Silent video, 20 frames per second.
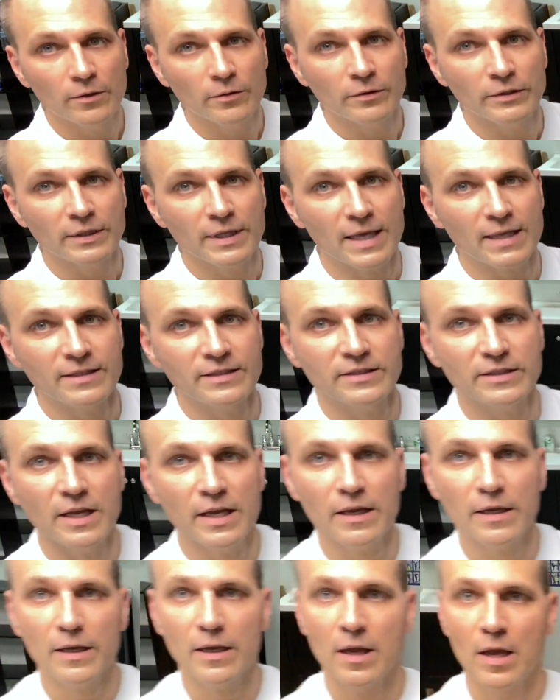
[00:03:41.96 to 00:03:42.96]
with that
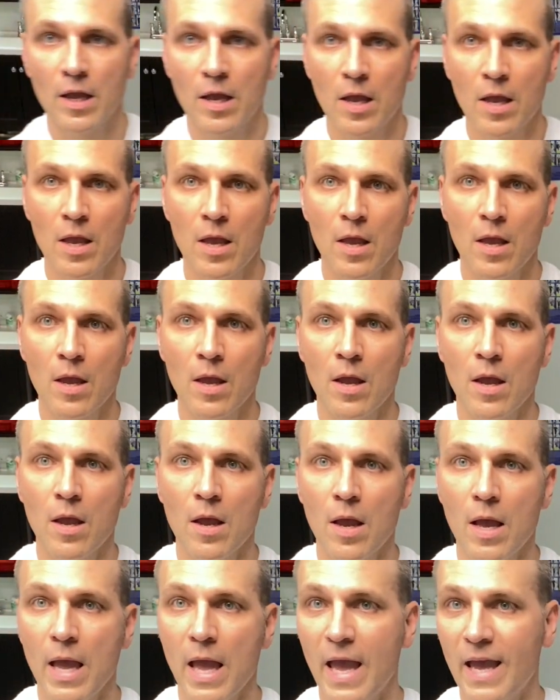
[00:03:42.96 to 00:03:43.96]
sink.
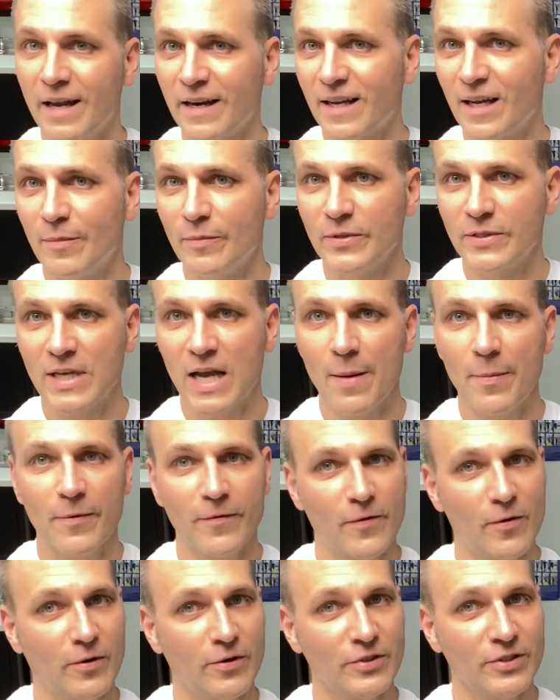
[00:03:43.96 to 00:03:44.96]
Hand comes up, of
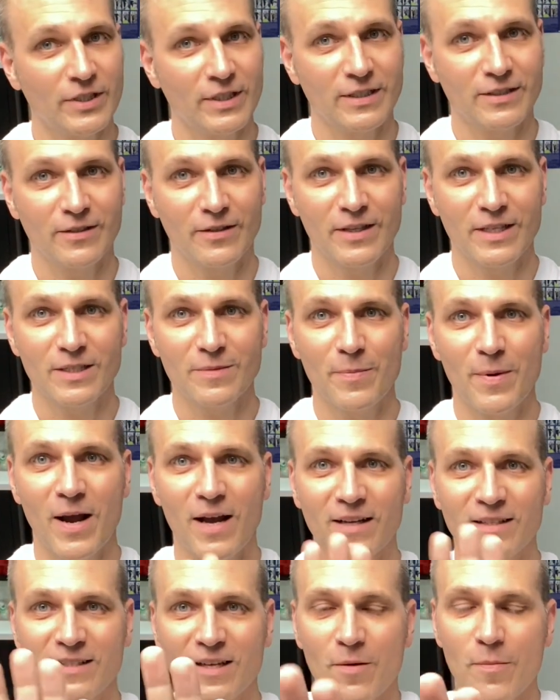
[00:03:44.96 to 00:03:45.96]
course, you guys know this,
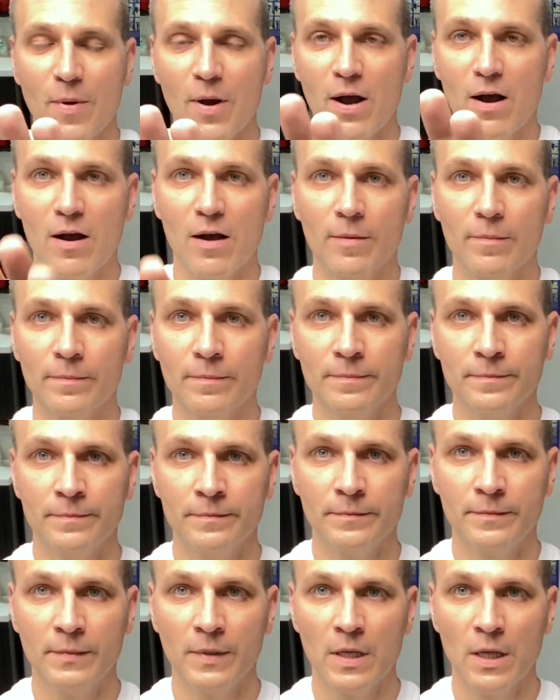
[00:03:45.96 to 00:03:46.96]
Pak Sao Palm,
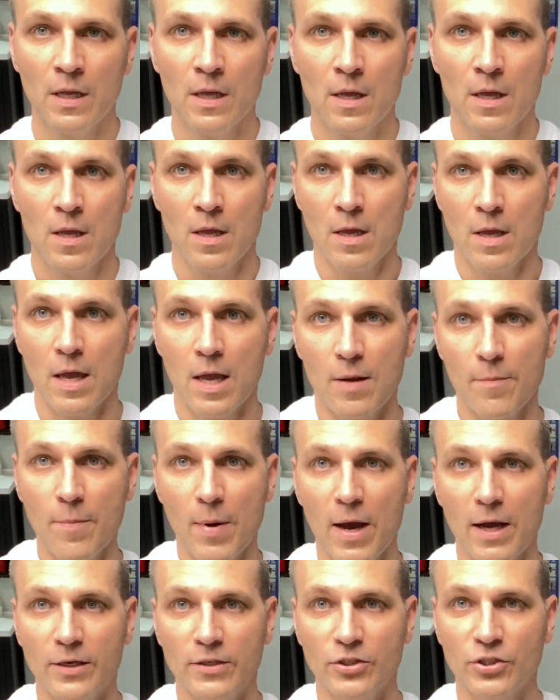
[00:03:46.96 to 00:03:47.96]
and
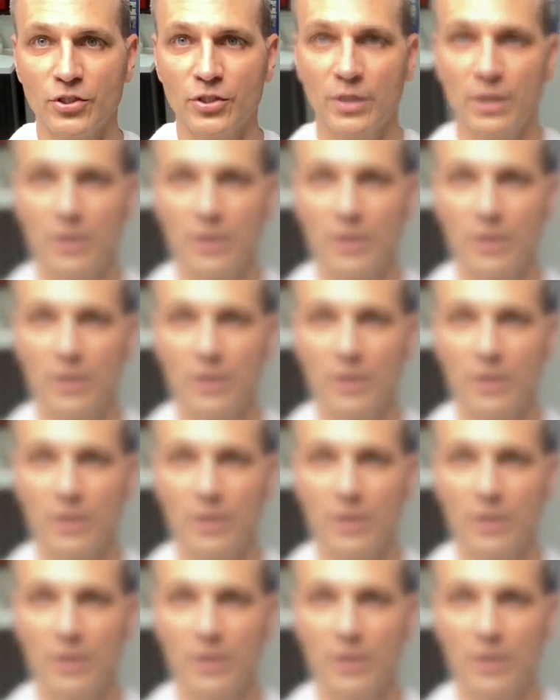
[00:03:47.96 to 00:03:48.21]
punch.